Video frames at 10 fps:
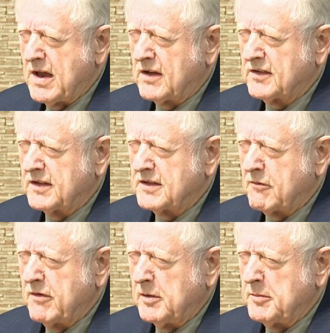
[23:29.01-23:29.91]
we ask that
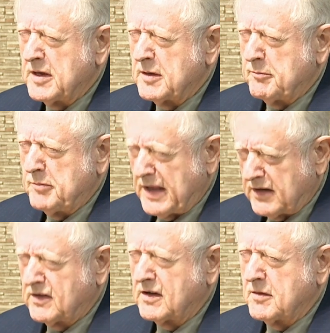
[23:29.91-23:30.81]
there will be a
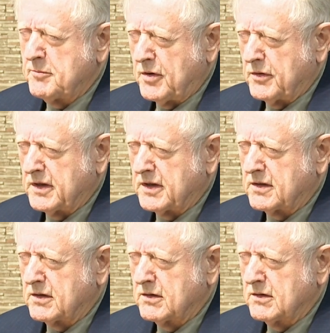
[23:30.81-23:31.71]
blessing upon
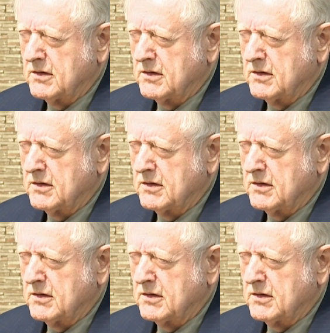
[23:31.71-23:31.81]
it.